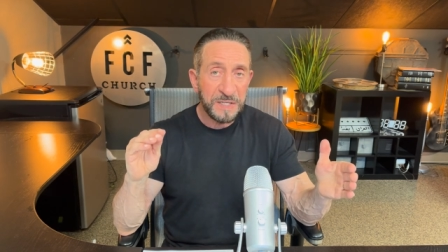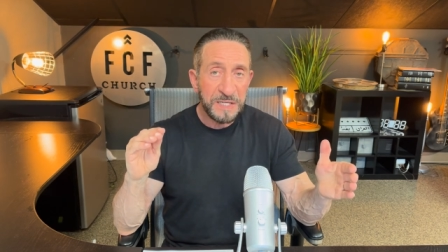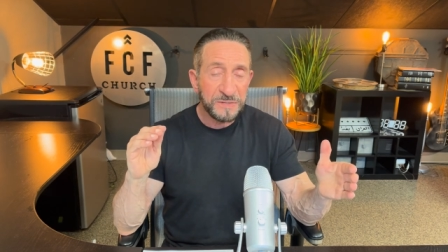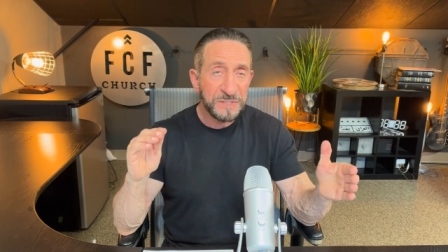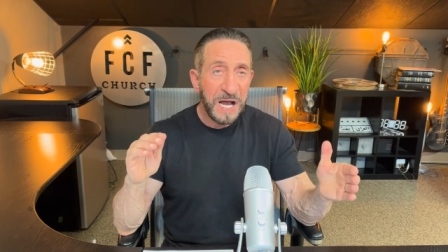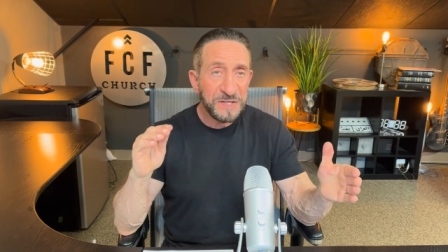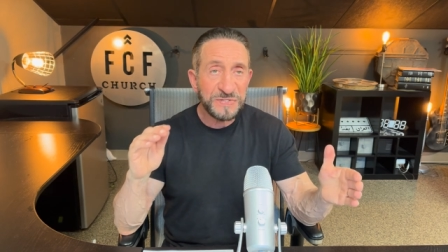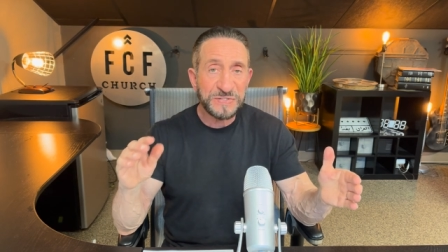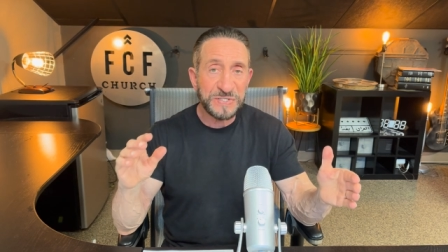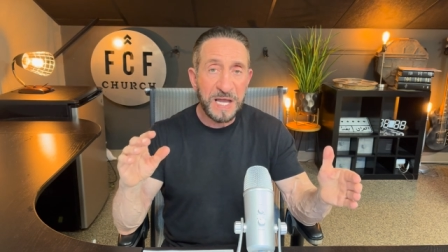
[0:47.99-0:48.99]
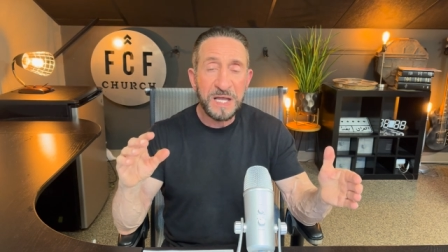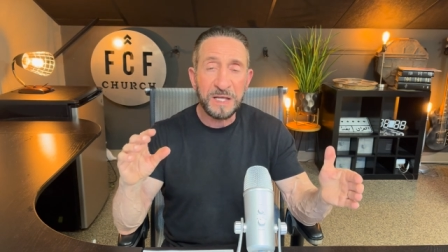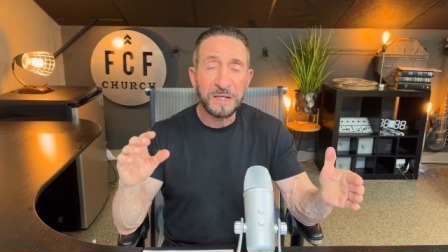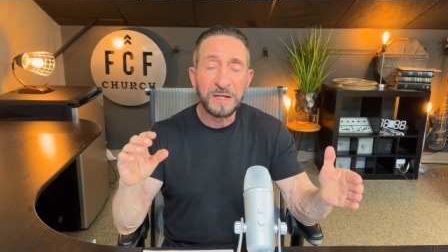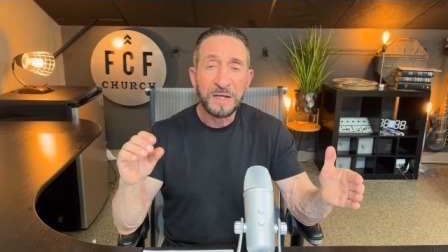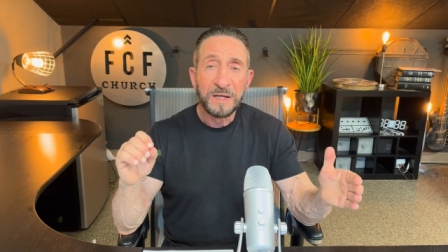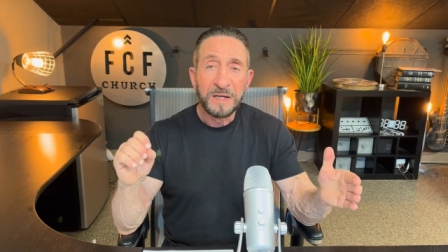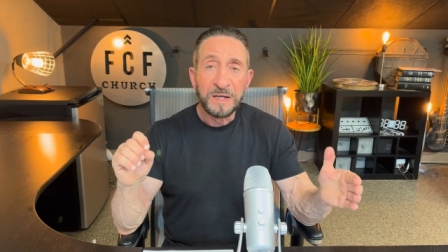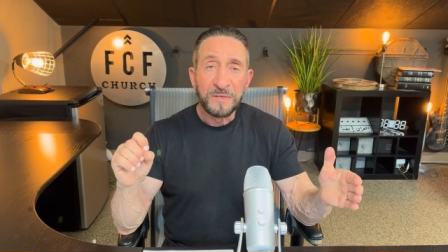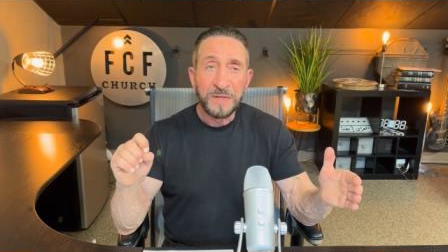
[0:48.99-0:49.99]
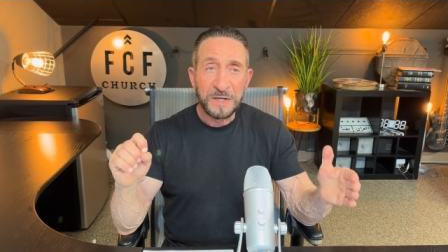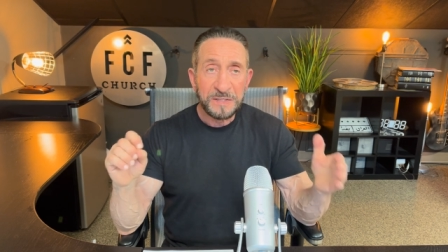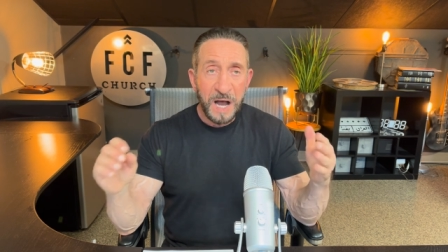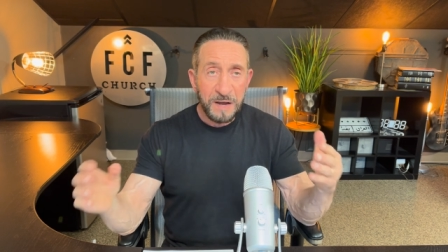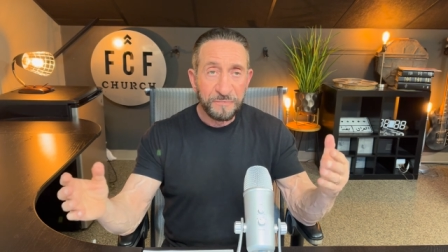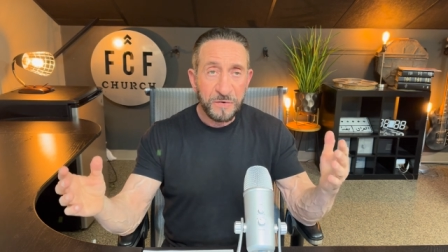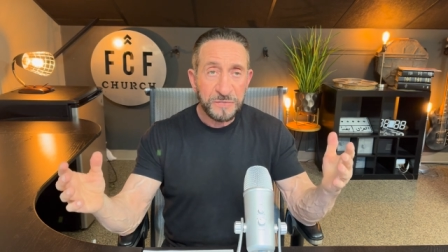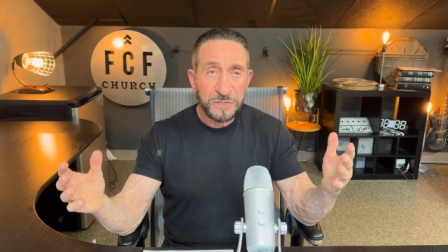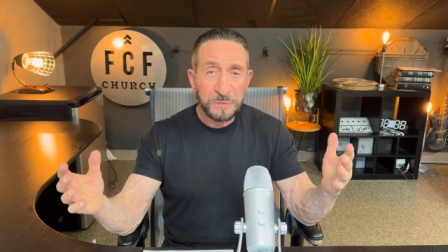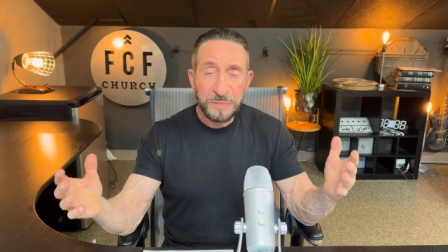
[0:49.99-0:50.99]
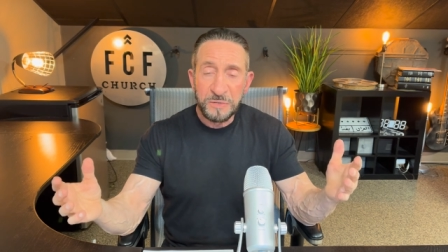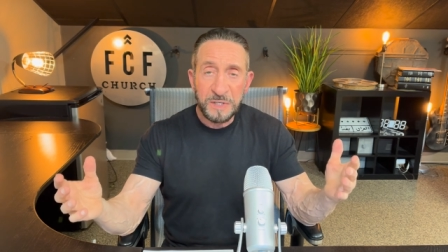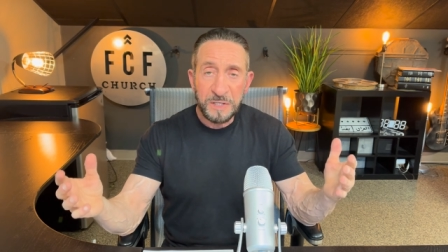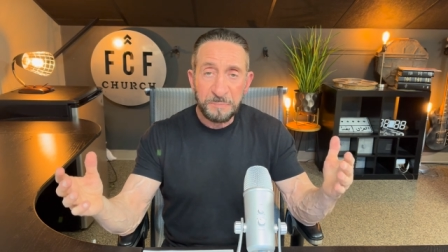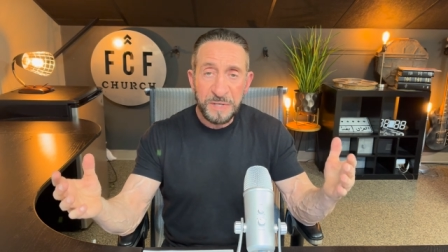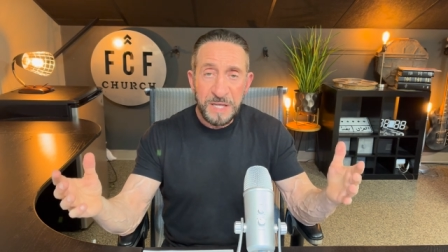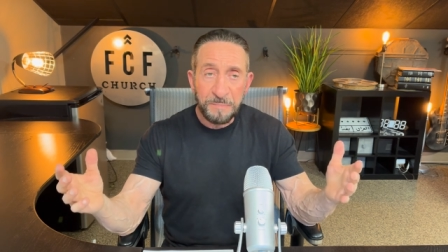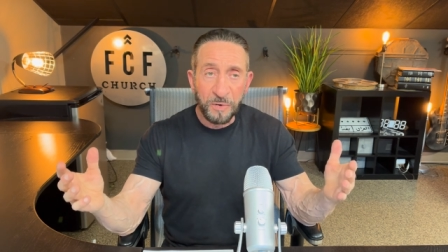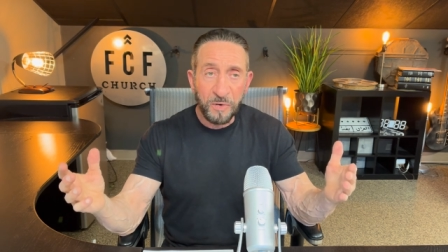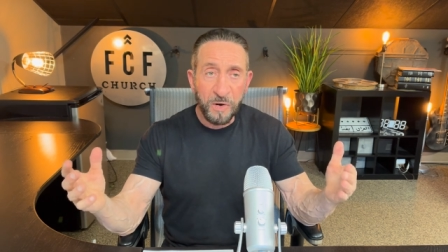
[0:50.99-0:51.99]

He is not saying that a diverse community of people